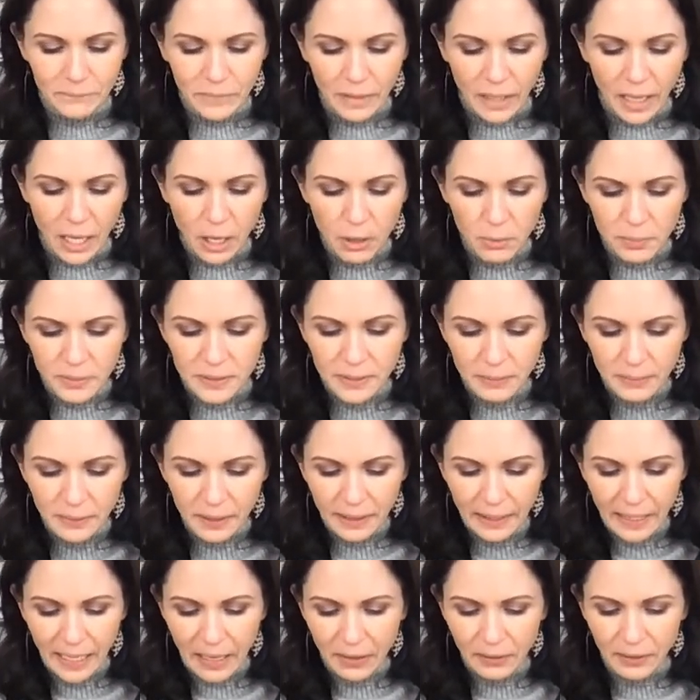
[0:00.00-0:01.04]
help
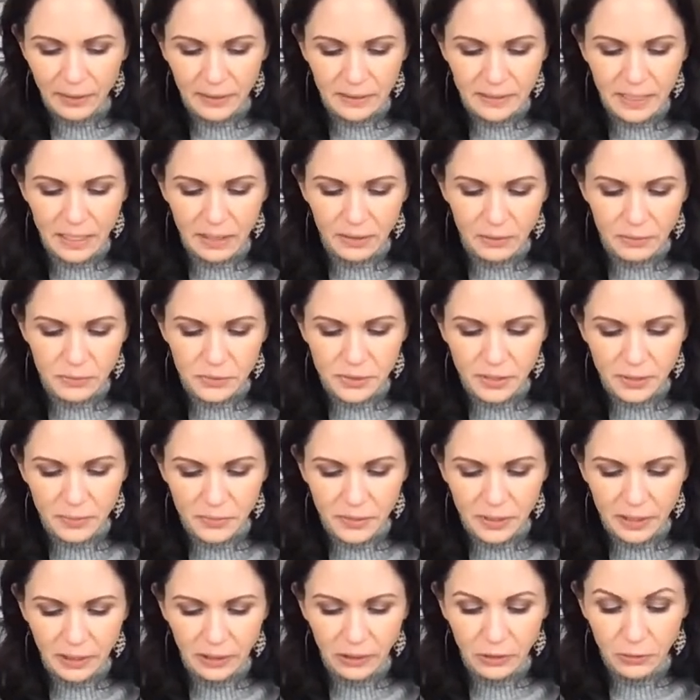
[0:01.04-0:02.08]
somebody out, and tell them
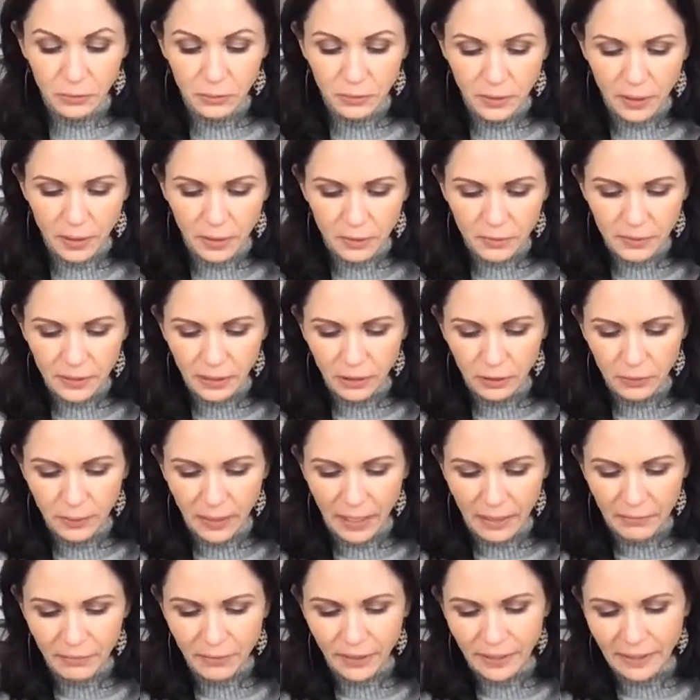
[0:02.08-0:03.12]
something you know that you
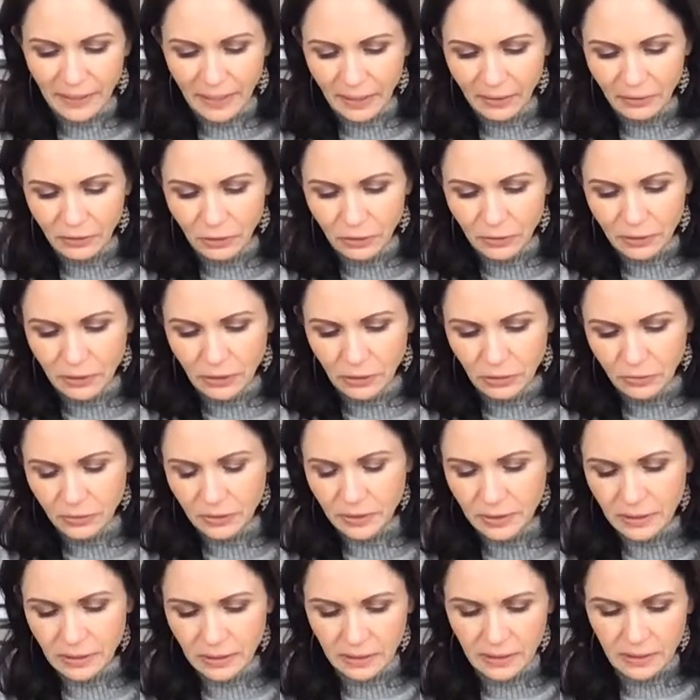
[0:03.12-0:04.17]
have right now you can use
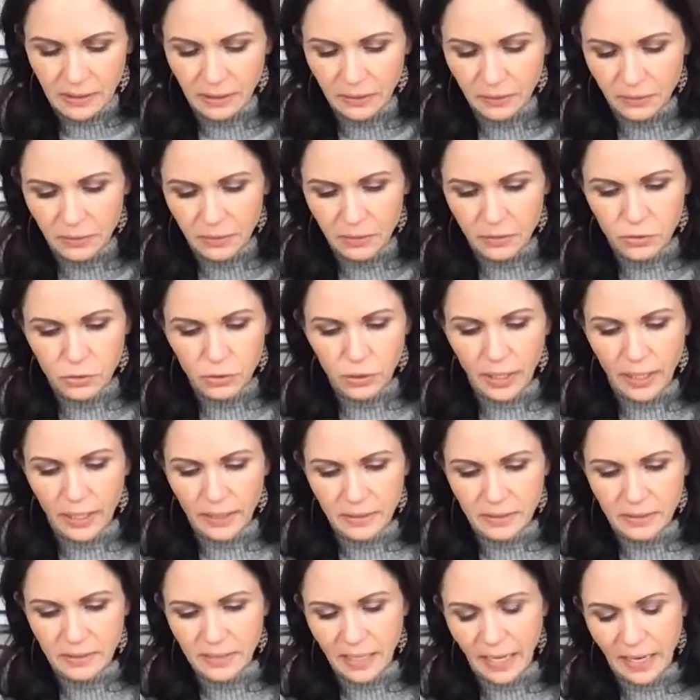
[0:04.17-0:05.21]
in a tiered tray
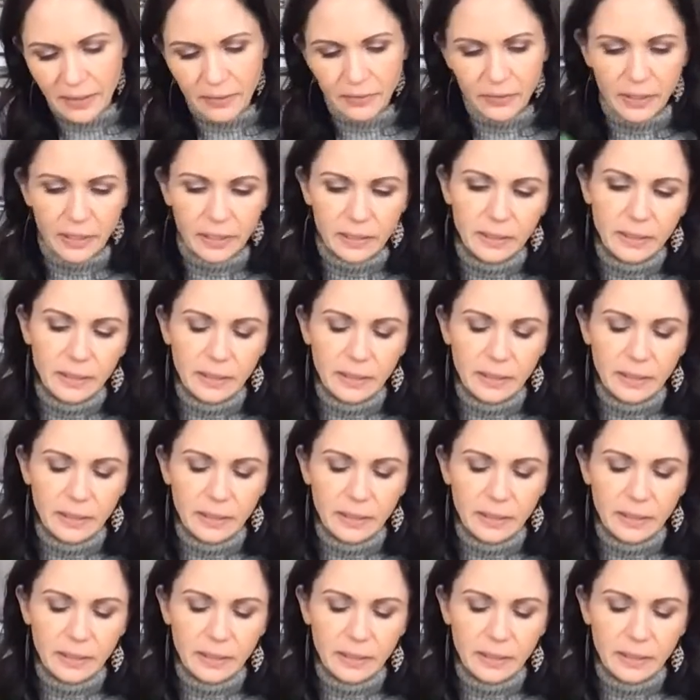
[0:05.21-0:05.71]
to style it.